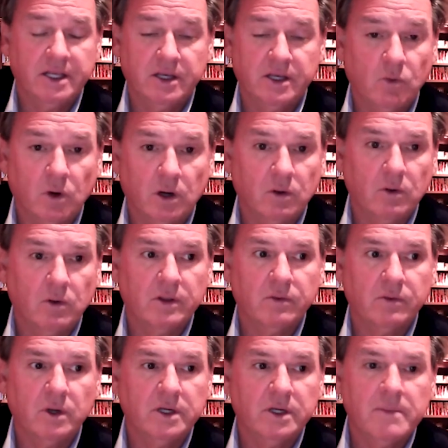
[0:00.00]
that you work
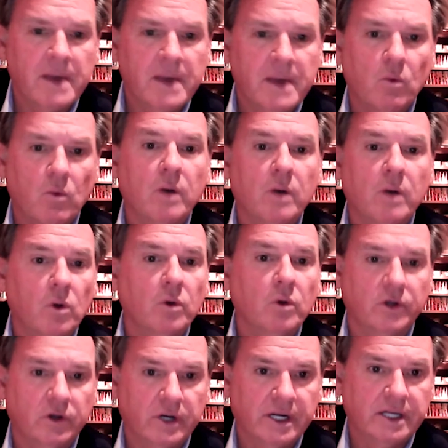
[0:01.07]
with, no matter what
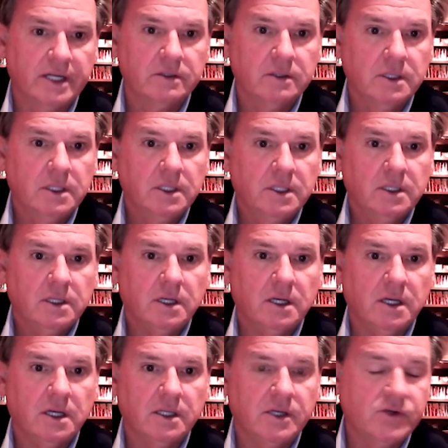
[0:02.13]
role you're in.
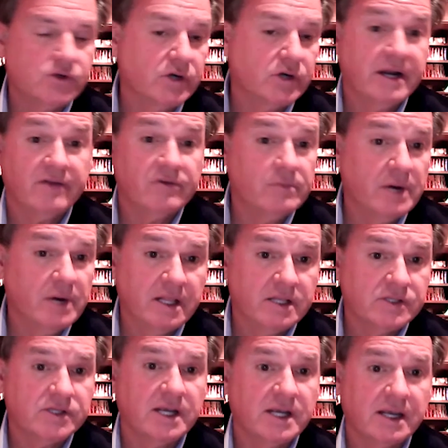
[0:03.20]
You treat everybody
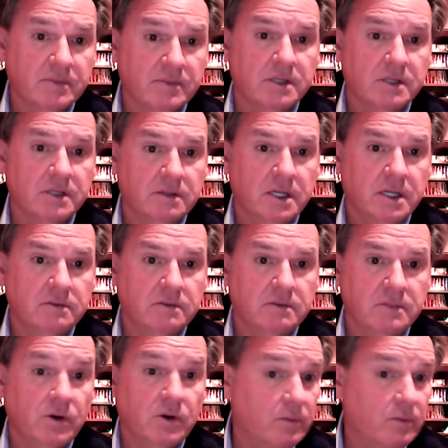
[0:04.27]
the same, and
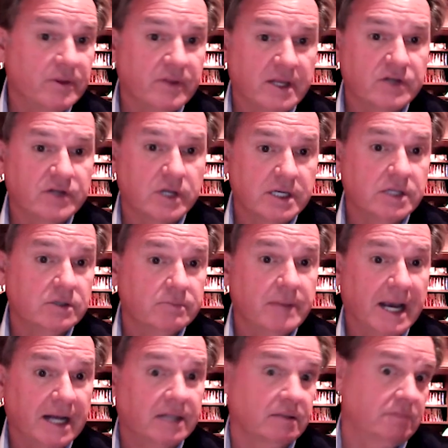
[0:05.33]
you hope that they treat you
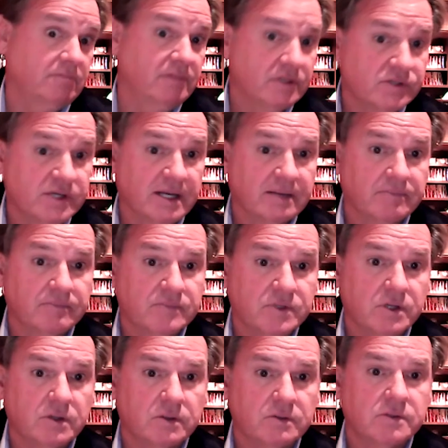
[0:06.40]
back the same.
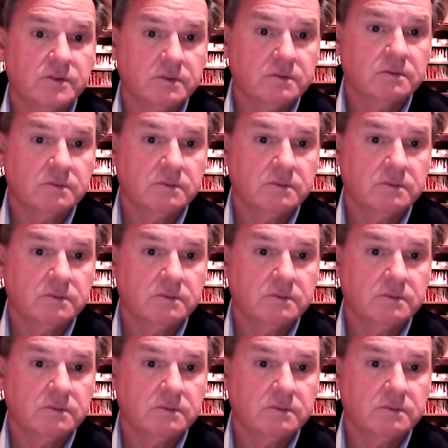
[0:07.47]
That's,